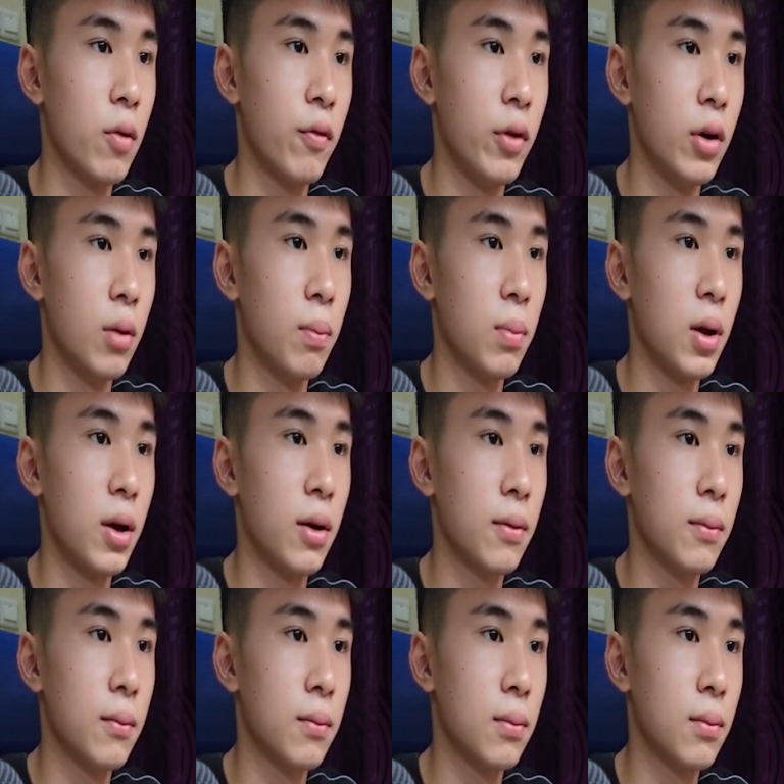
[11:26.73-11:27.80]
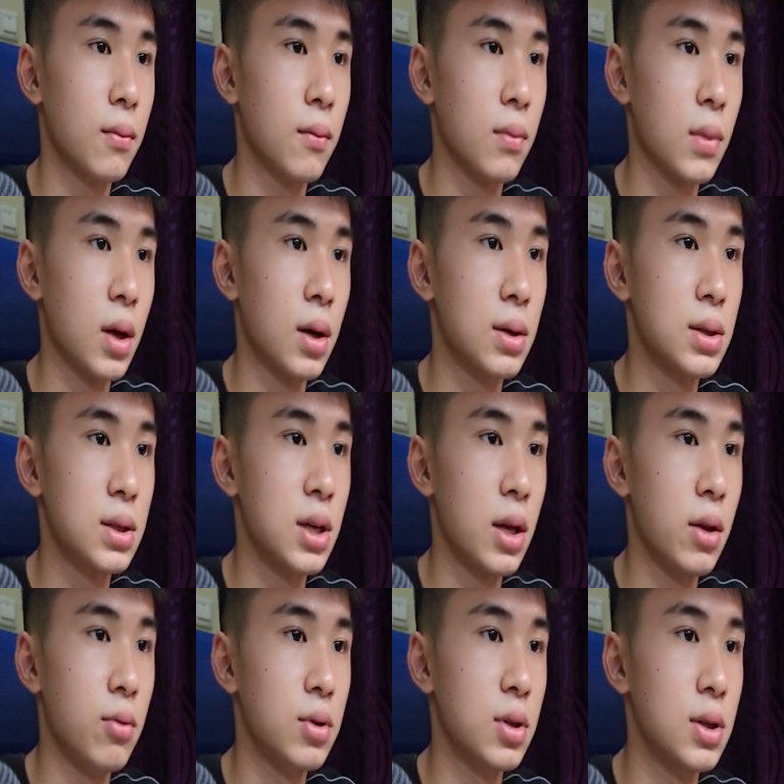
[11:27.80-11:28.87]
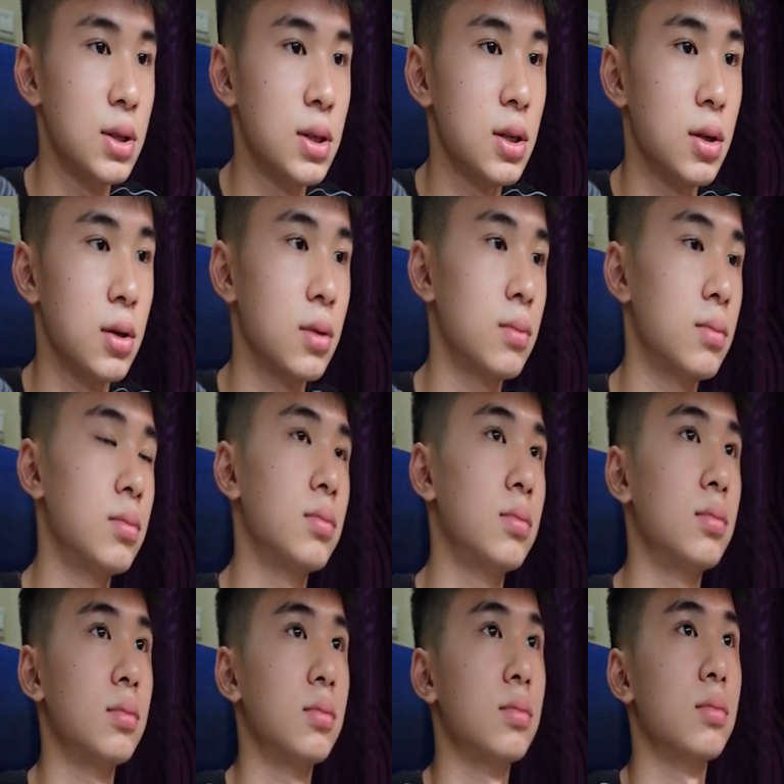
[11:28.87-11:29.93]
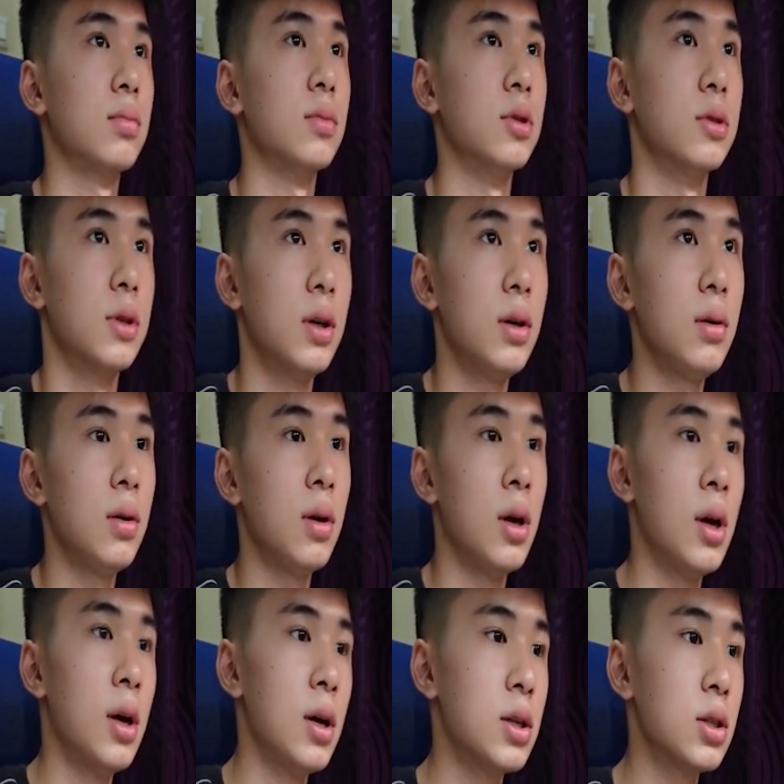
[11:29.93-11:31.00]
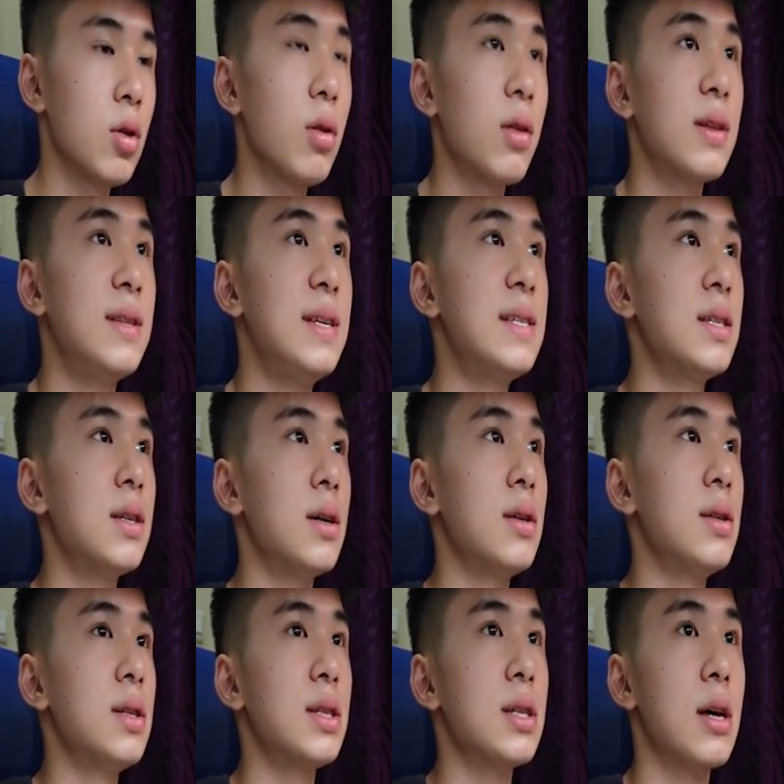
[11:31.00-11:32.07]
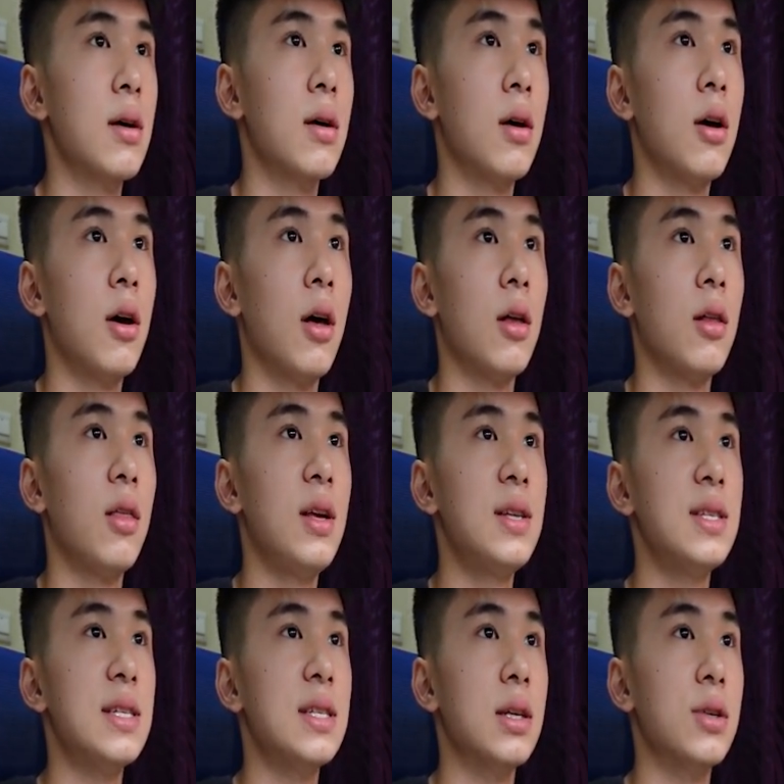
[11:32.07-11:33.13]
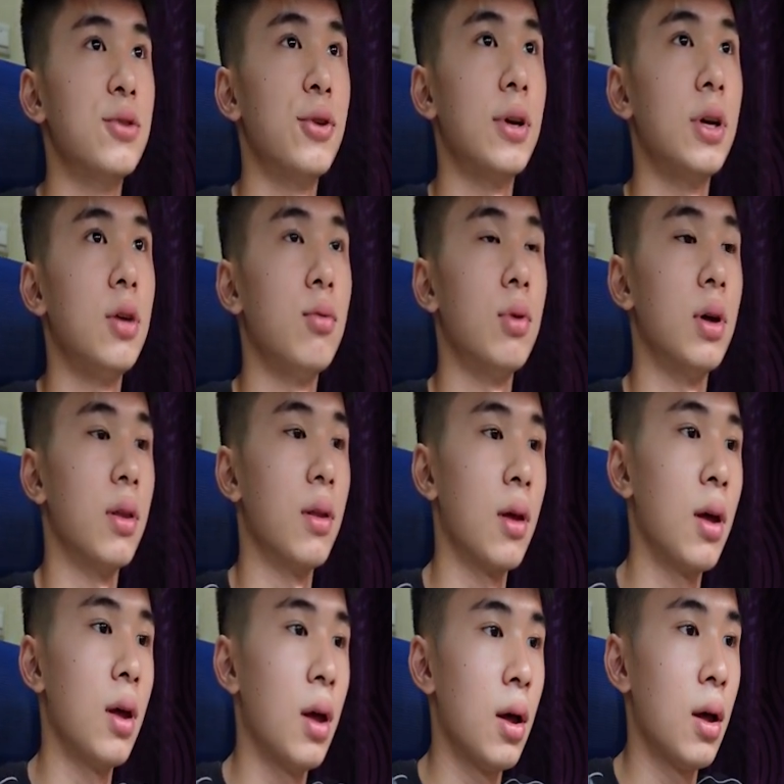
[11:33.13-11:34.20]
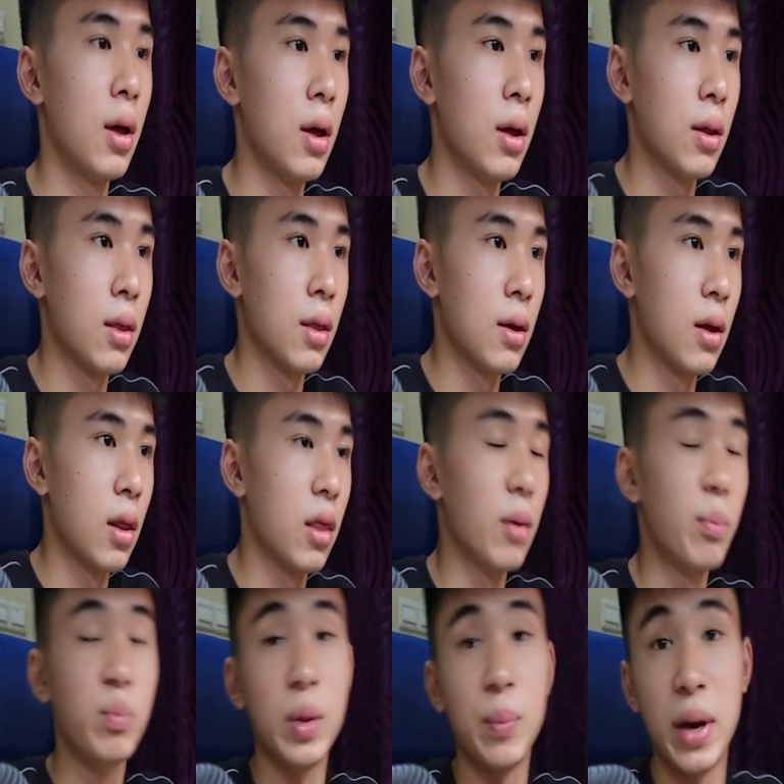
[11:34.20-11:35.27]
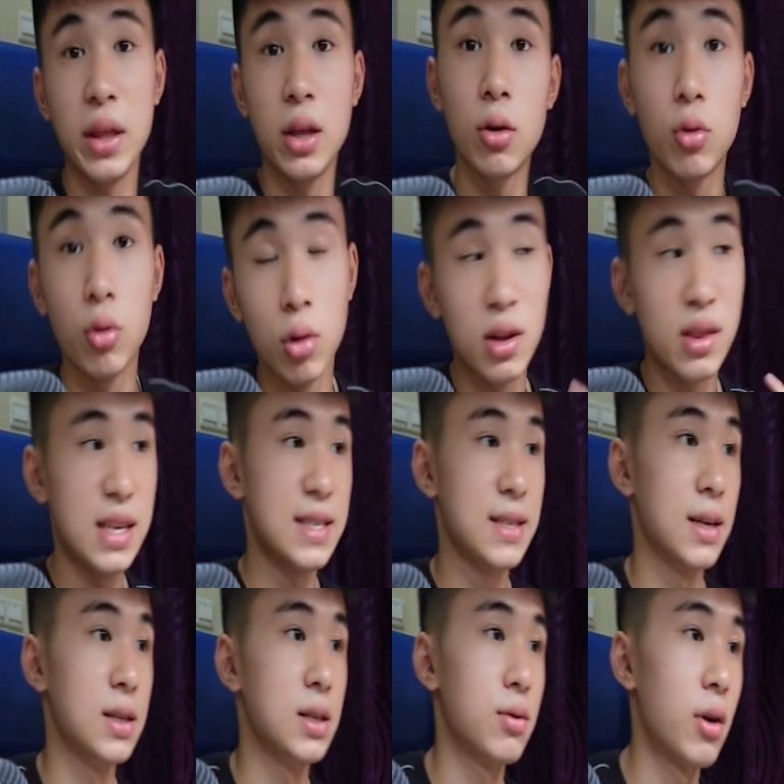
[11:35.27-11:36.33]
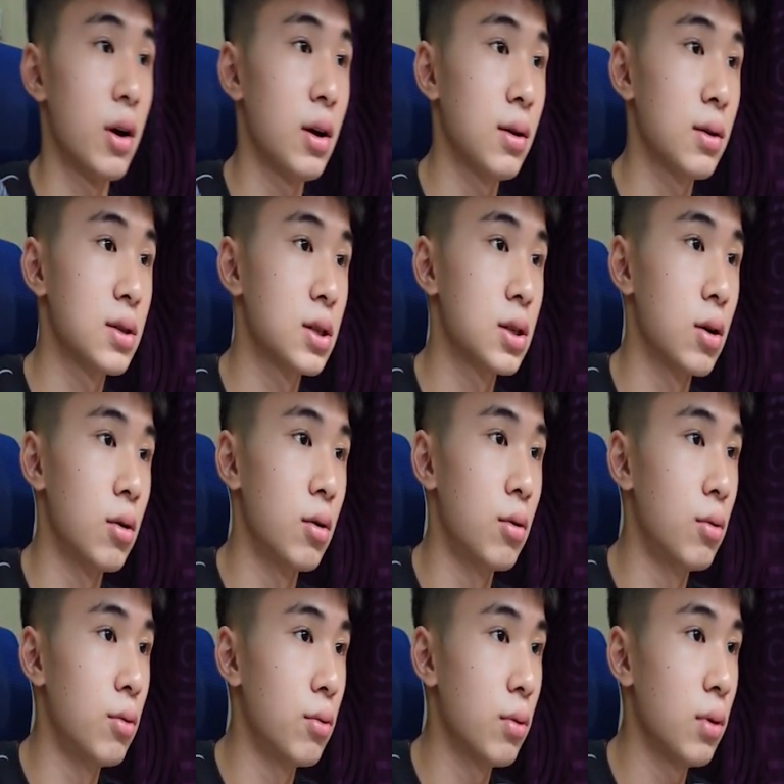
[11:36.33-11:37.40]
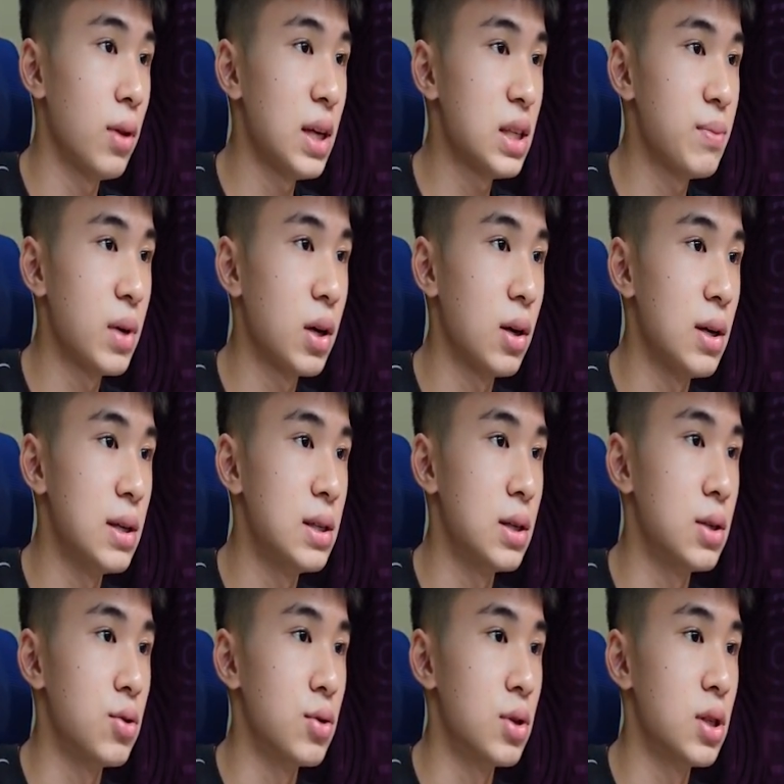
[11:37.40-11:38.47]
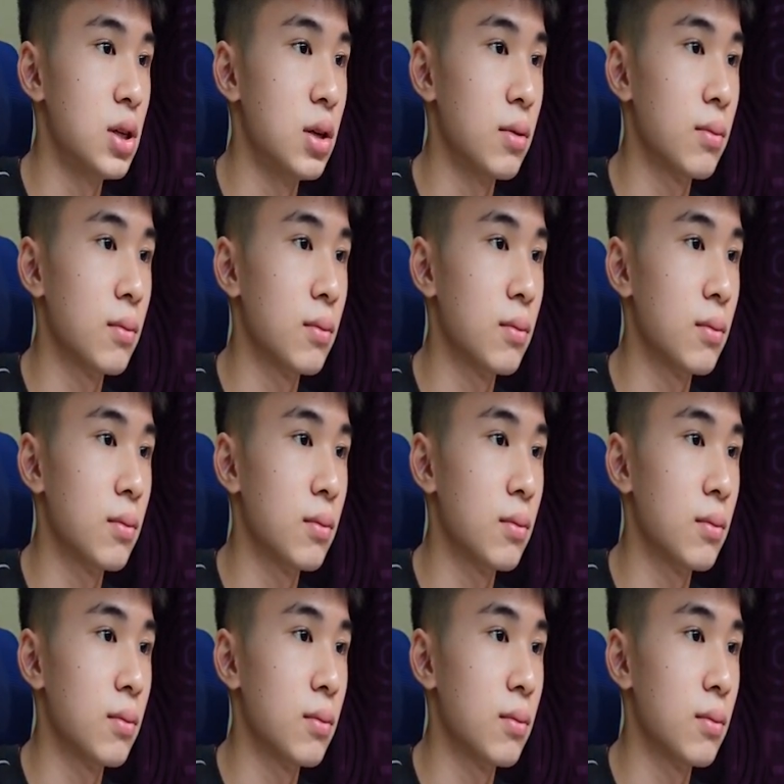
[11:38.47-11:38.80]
We apply 10 newtons here. Okay, so the distance, this is a tricky one, the perpendicular distance, right? So let's make it easier to see.